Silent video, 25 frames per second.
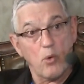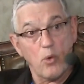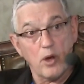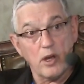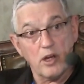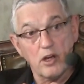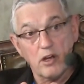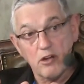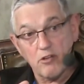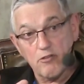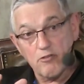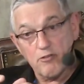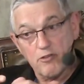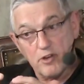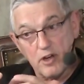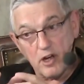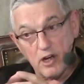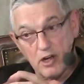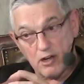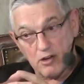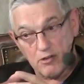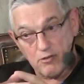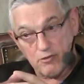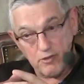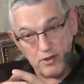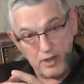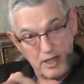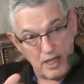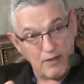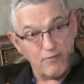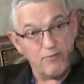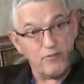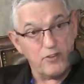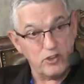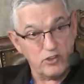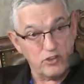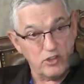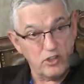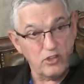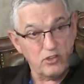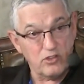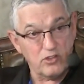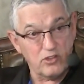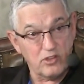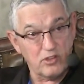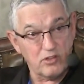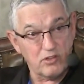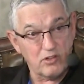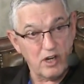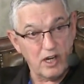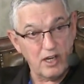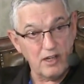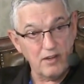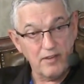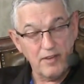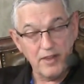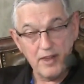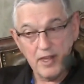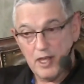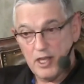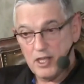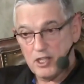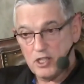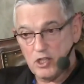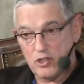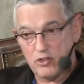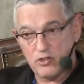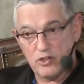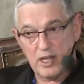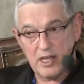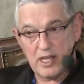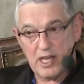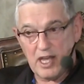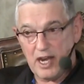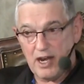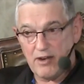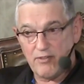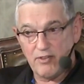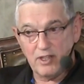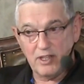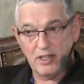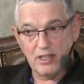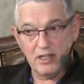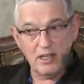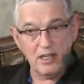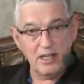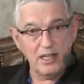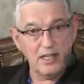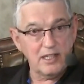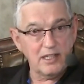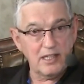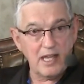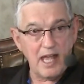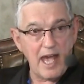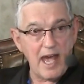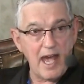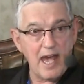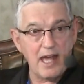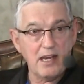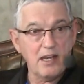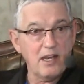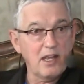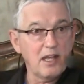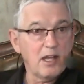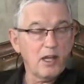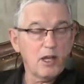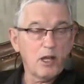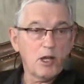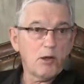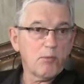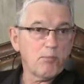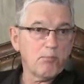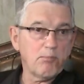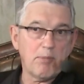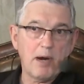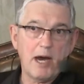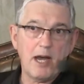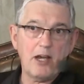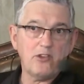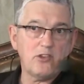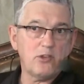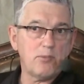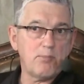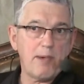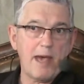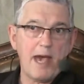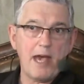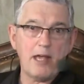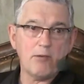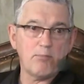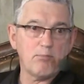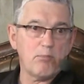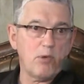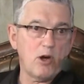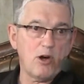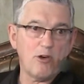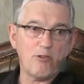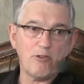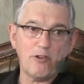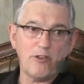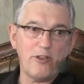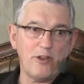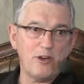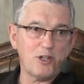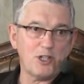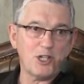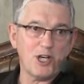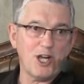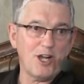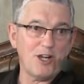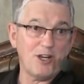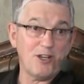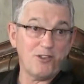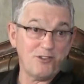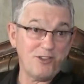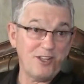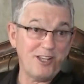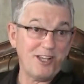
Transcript: point of emphasis, right? Just like every Little League dad buys a bat and ball for their child as they